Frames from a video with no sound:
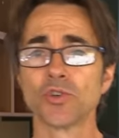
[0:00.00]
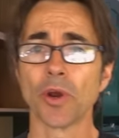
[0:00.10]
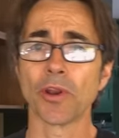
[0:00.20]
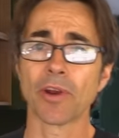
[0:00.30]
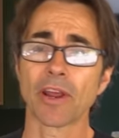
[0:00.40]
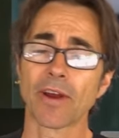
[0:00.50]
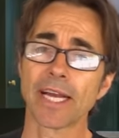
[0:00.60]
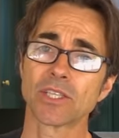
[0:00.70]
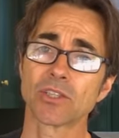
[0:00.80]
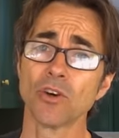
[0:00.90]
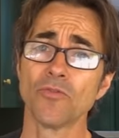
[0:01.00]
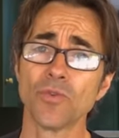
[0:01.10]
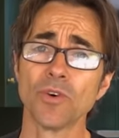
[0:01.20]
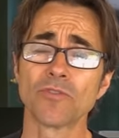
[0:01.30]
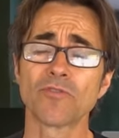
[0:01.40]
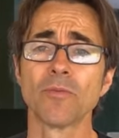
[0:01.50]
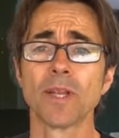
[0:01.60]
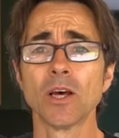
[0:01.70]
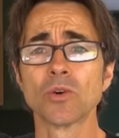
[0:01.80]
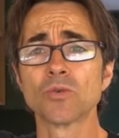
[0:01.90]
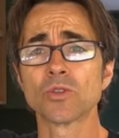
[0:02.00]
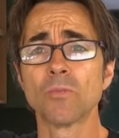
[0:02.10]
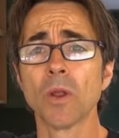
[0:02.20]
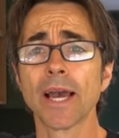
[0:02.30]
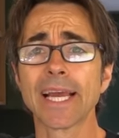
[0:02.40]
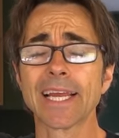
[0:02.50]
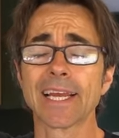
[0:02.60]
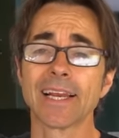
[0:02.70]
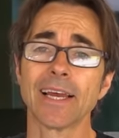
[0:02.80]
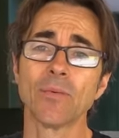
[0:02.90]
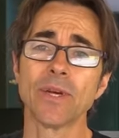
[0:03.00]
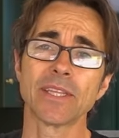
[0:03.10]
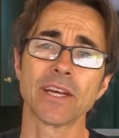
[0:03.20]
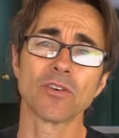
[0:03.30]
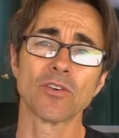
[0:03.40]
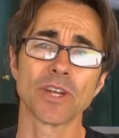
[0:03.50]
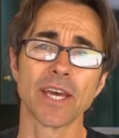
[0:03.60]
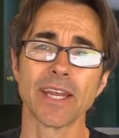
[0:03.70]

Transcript: joinery grade softwood from a local supply, click and collect, went there and got it,